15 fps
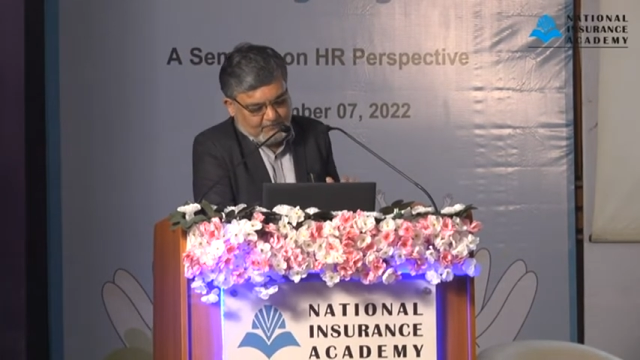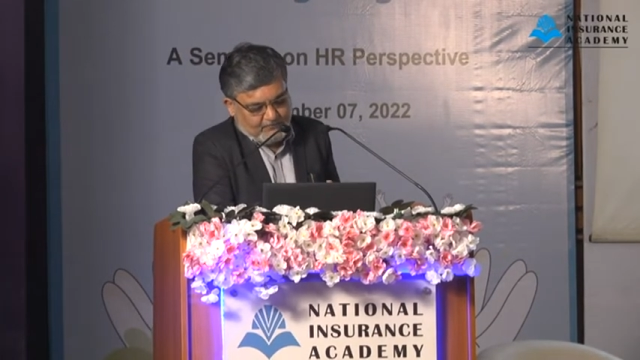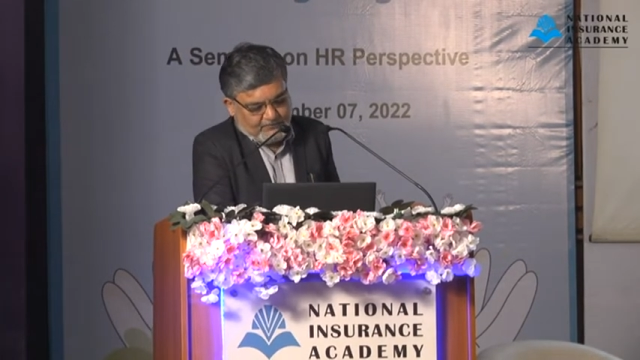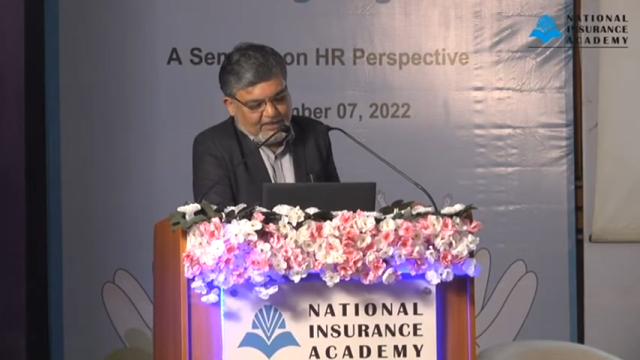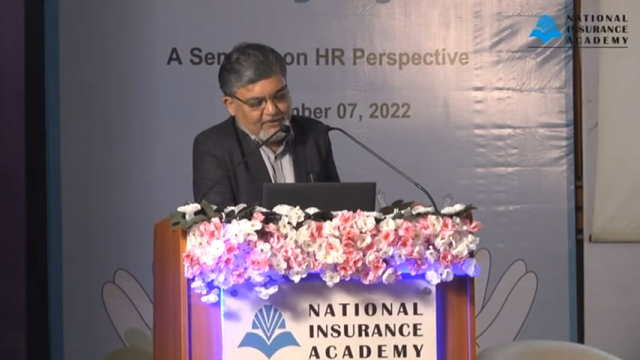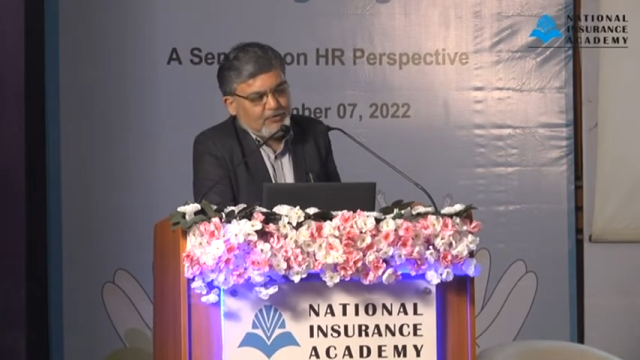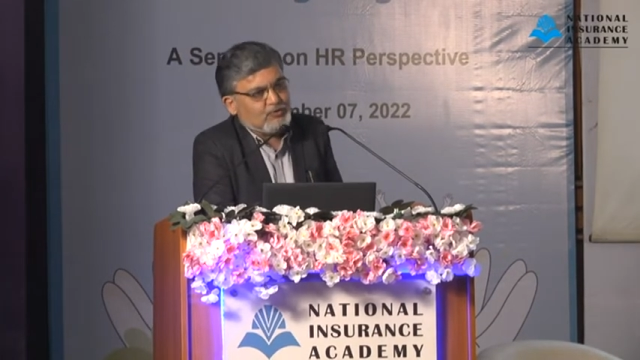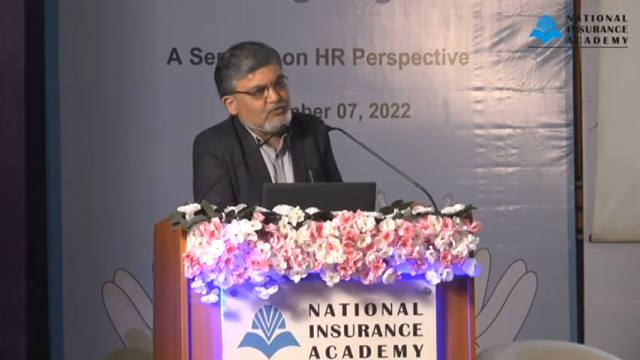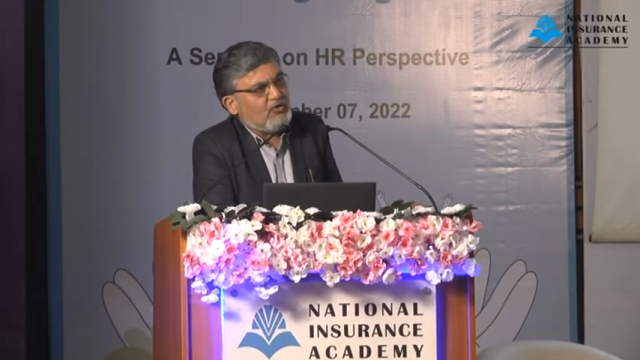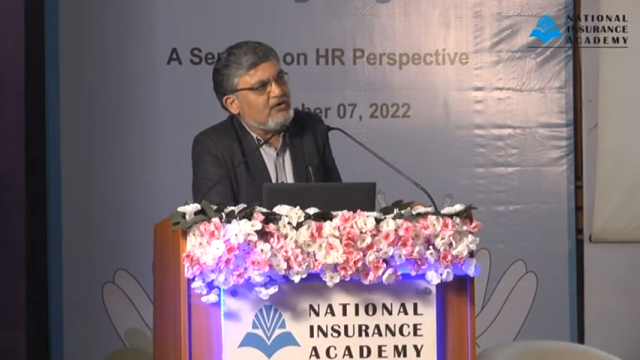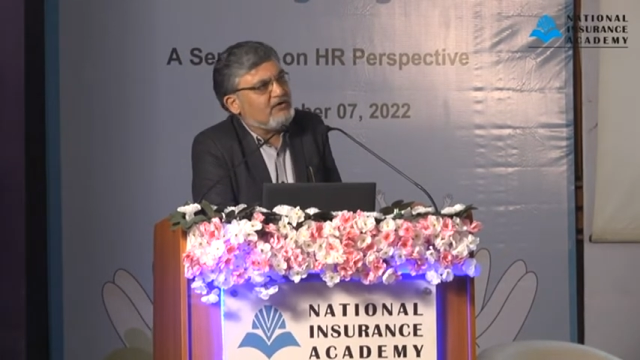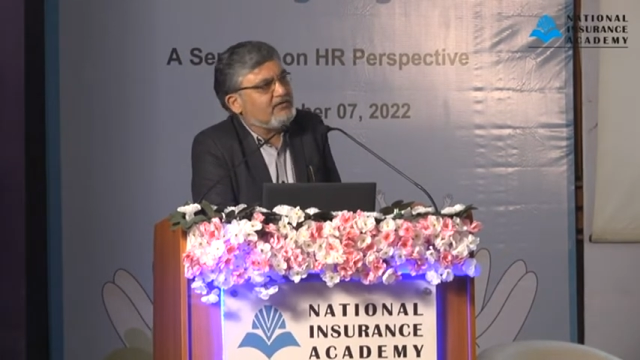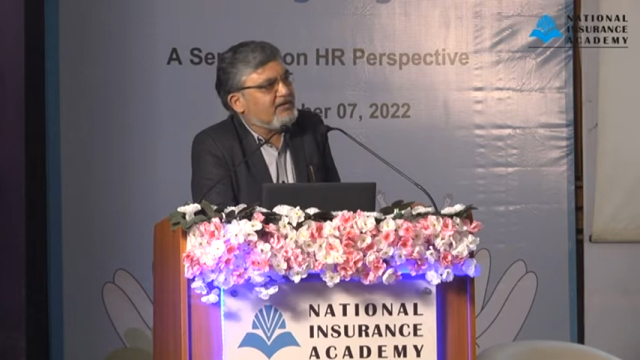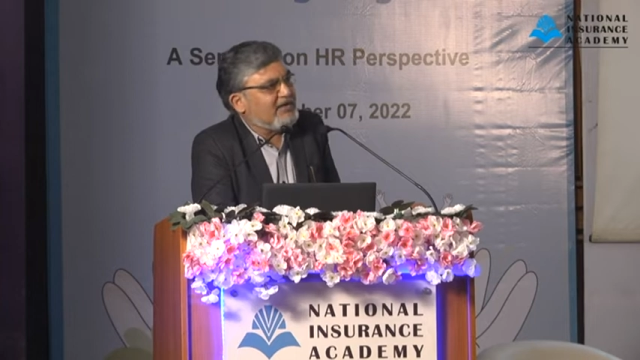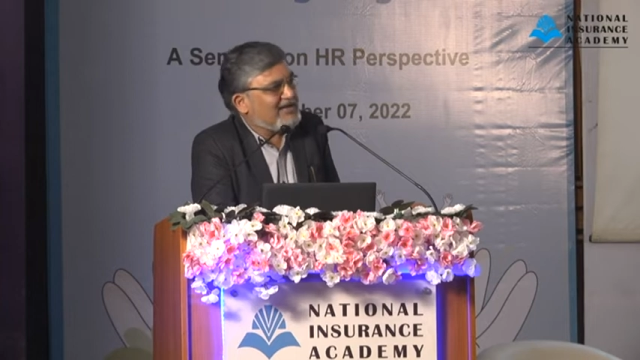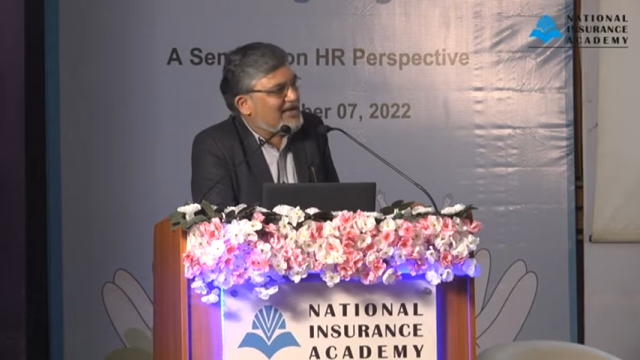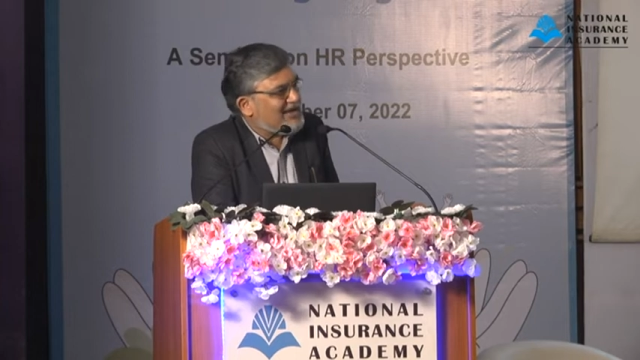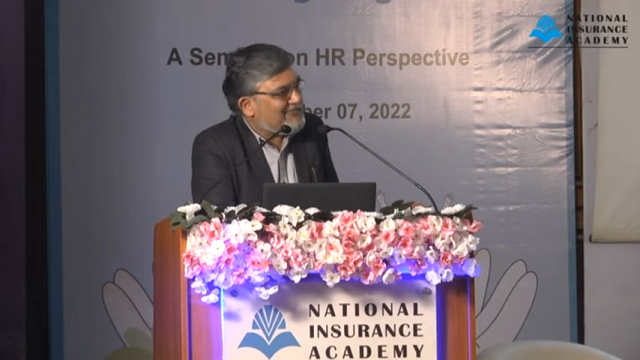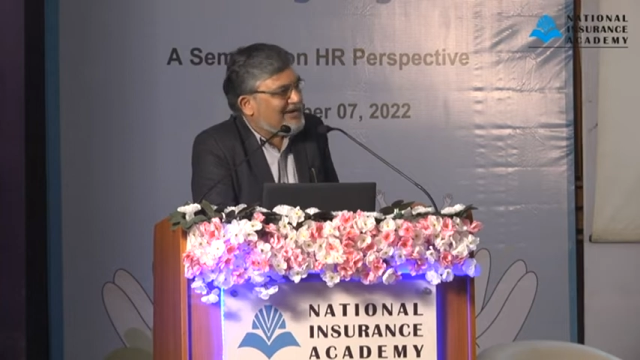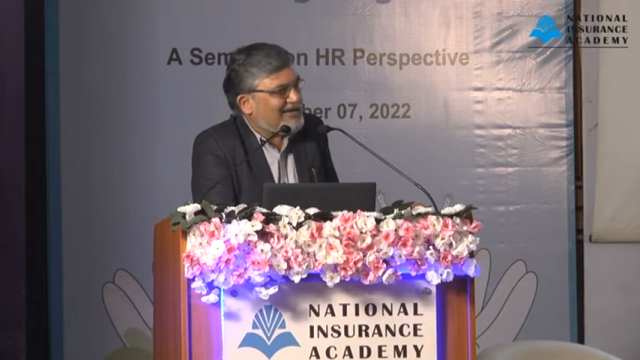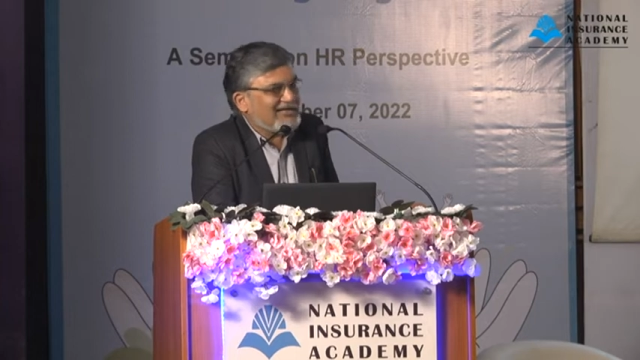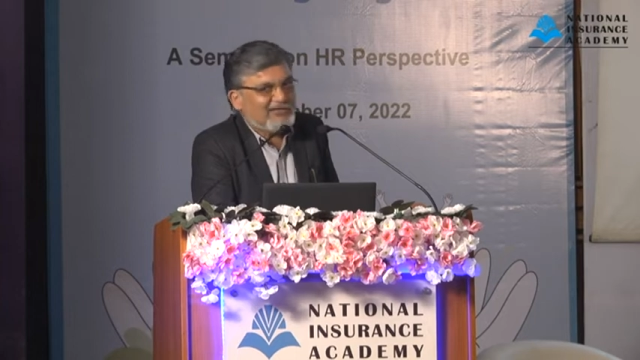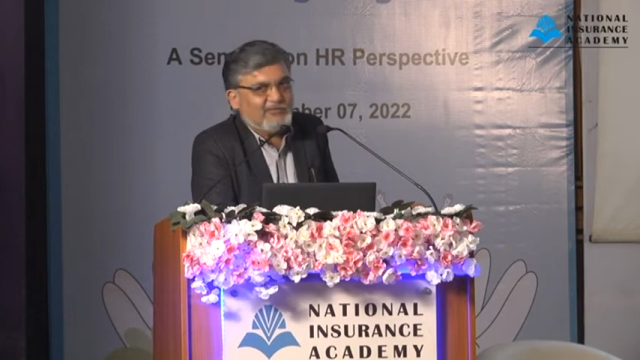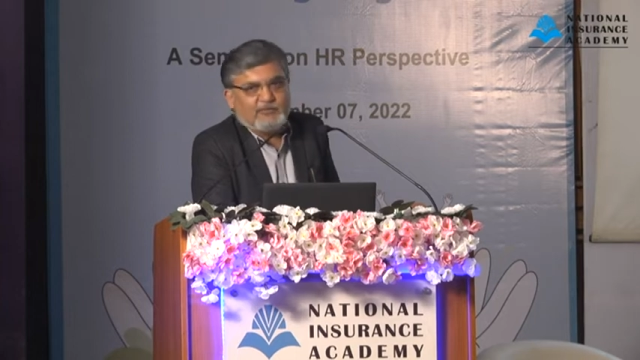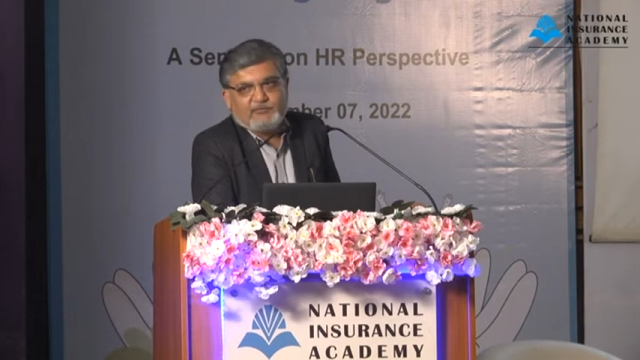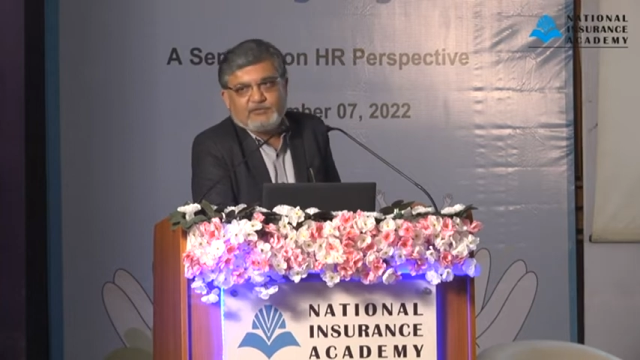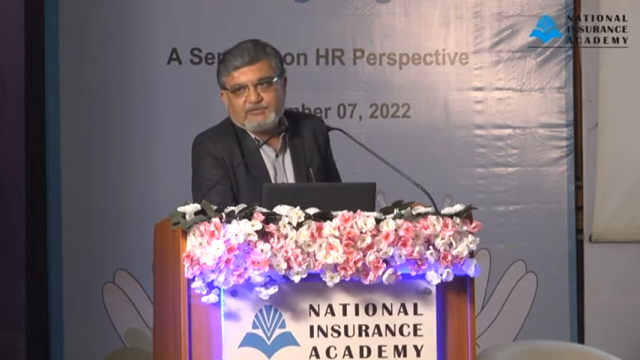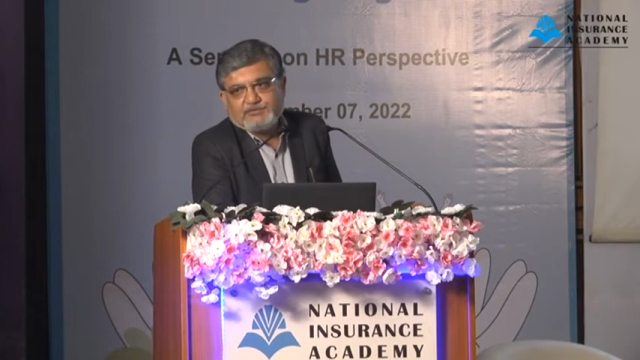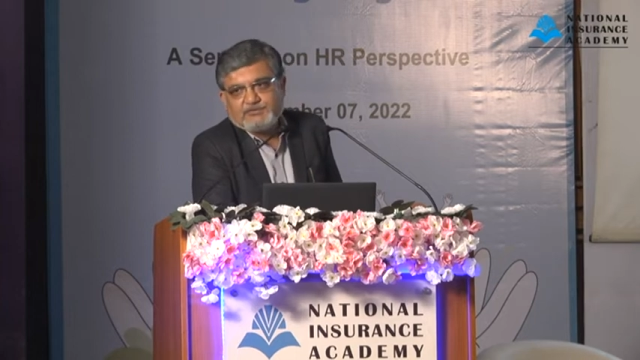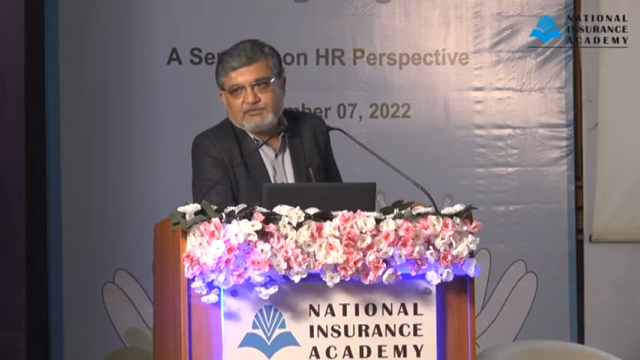Thank you to all NIR faculty
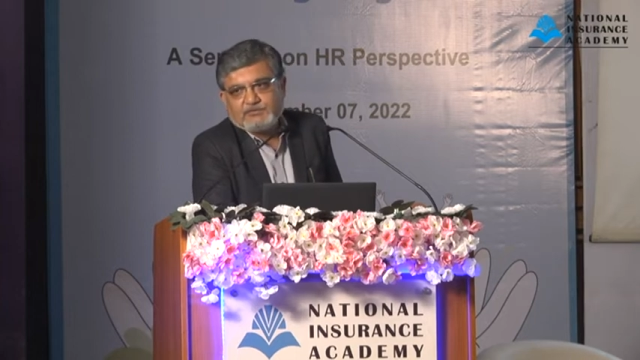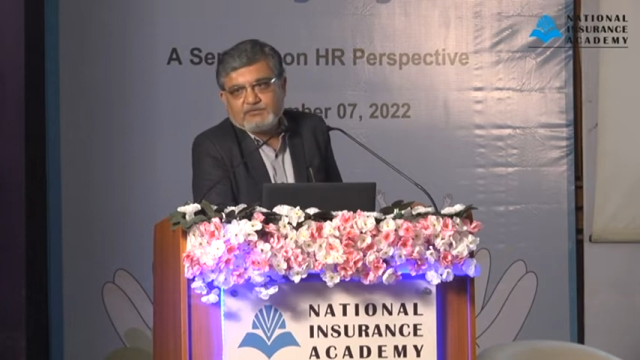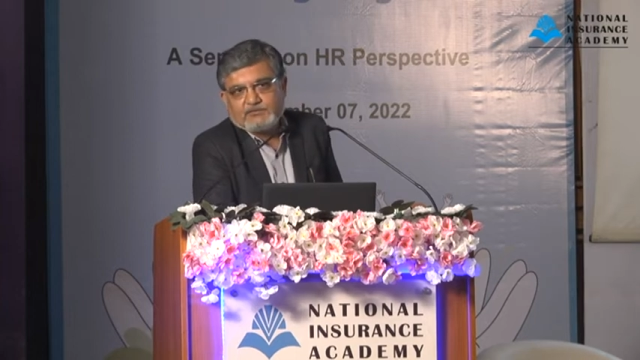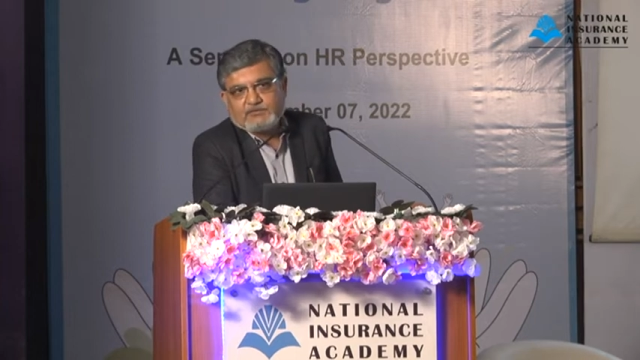members,